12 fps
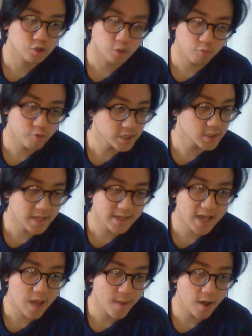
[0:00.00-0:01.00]
reach the
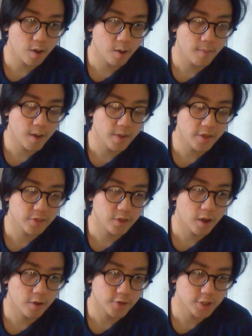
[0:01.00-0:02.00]
10K amount a month
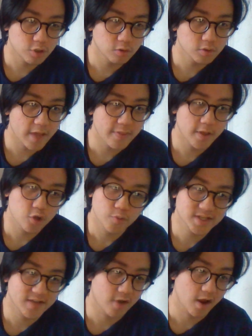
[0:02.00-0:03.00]
threshold, and then you'll be
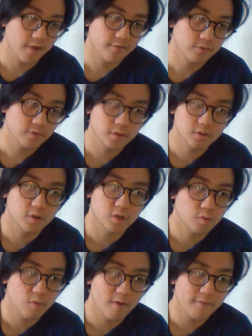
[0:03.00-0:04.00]
set for life. You can
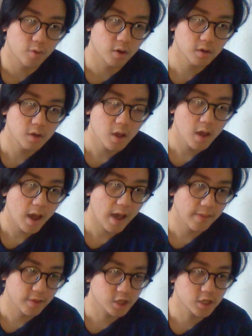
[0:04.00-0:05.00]
do whatever you want,
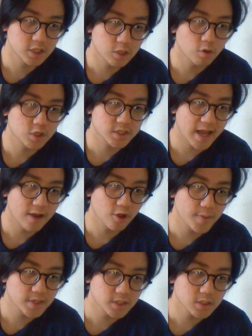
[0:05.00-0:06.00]
and then you can continue on scaling your
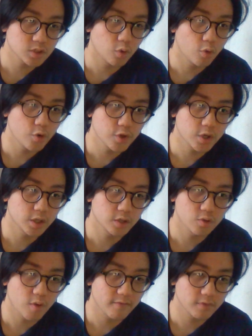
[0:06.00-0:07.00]
business, or you can
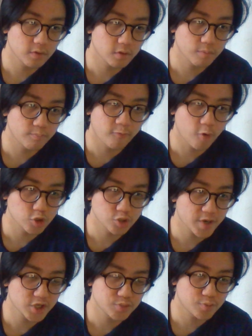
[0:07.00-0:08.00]
do whatever, focus
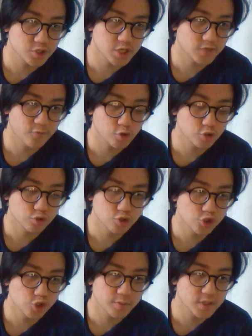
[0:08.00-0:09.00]
your passion projects, focus on
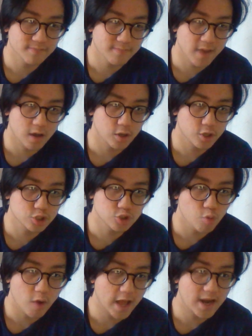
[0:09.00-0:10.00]
YouTube. It doesn't matter. You can
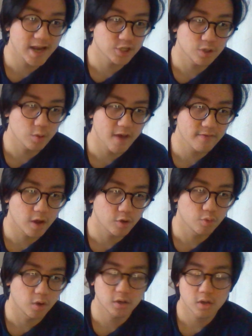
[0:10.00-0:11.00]
do literally whatever the hell
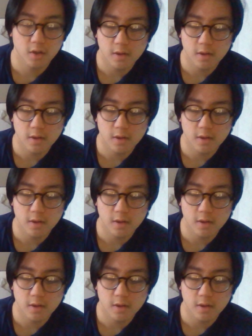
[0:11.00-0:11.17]
you want,